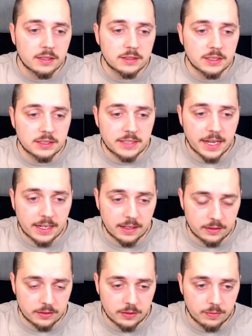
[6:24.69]
The
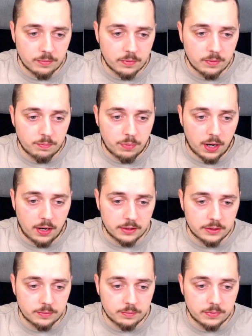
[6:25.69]
second
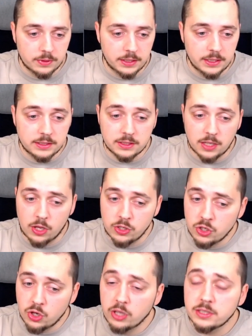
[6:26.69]
part is
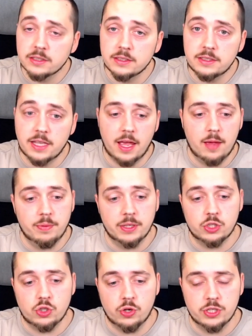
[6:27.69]
not the epic
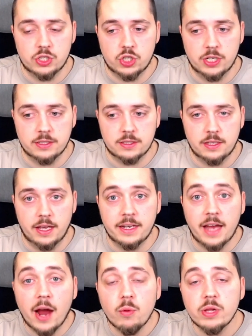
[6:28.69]
choice chest, and
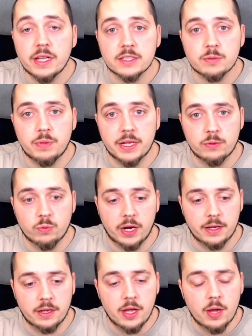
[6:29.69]
I will explain
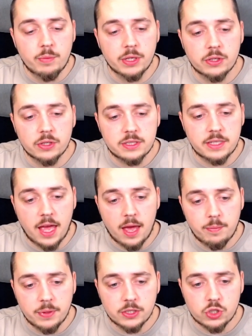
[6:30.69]
why. Because the
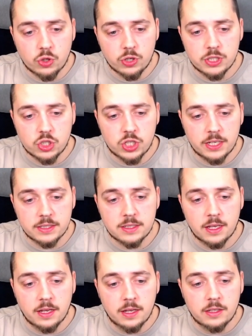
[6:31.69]
epic choice chest
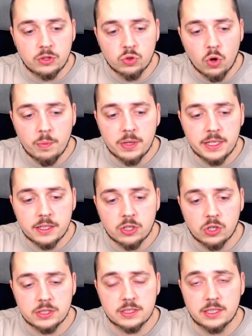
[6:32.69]
normally
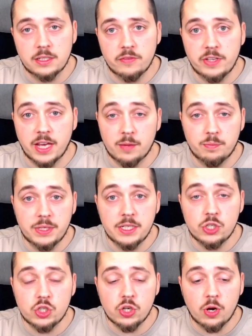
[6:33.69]
costs in the VIP
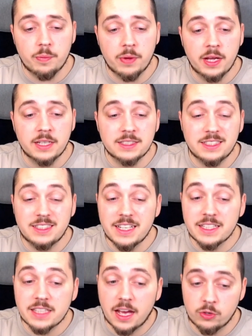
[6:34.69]
shop
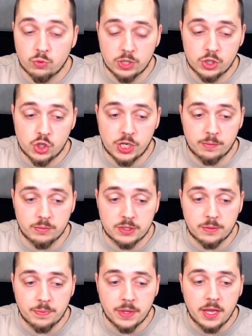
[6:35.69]
600 gems.
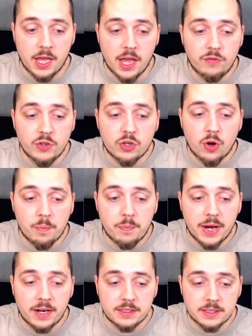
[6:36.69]
If you
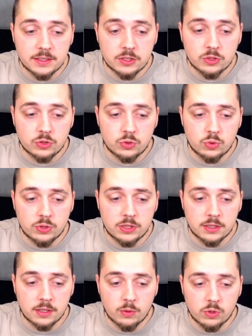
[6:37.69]
compare this to
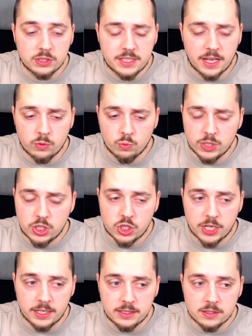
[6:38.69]
the 10 witch
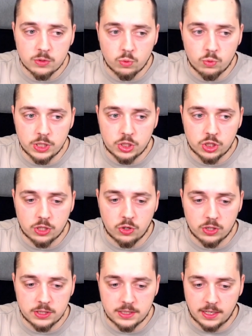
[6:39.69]
heads, which
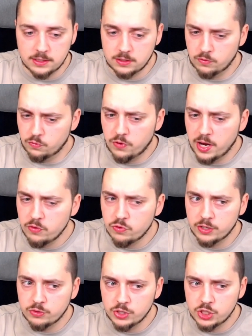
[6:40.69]
costs us
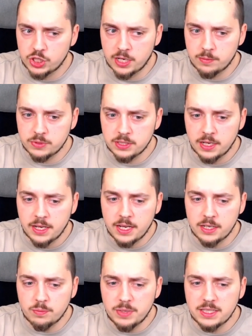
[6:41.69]
500 gems,
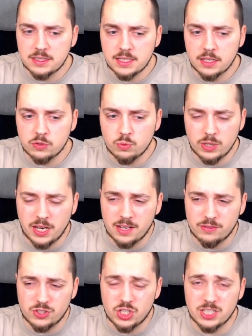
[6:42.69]
it means that we
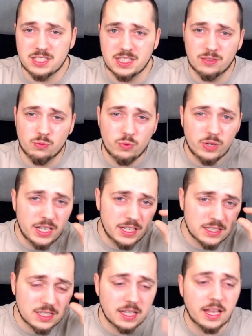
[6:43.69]
have just a really
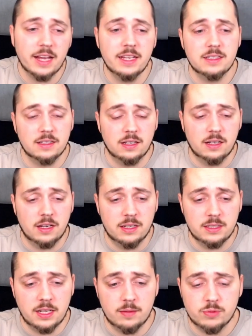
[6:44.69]
slight
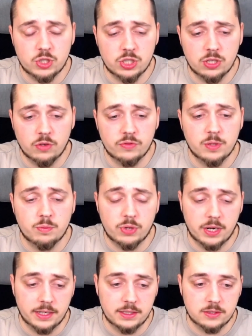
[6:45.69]
adaptation of the
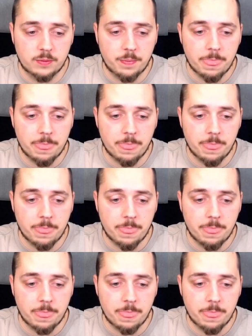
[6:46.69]
price.